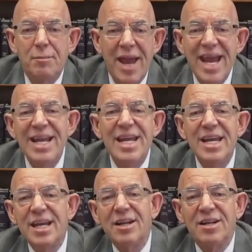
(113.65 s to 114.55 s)

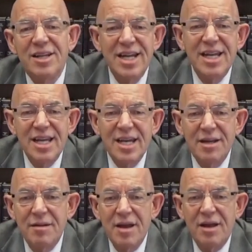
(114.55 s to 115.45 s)
painting and
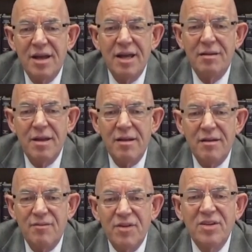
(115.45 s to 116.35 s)
cleaning and